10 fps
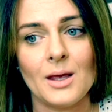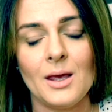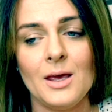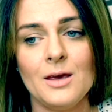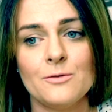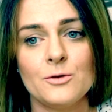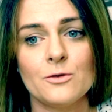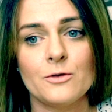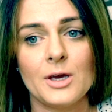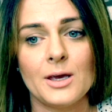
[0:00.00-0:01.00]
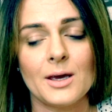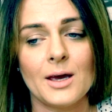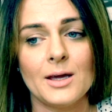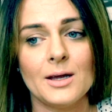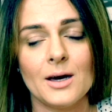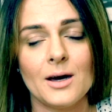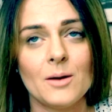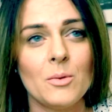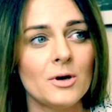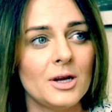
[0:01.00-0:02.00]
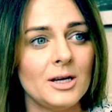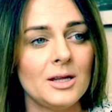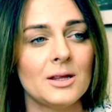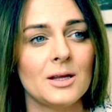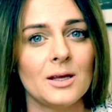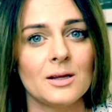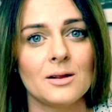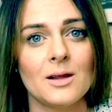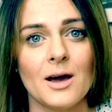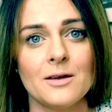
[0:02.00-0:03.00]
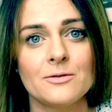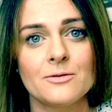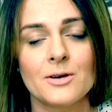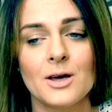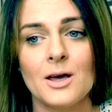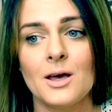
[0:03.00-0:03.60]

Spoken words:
If you think about anything in life,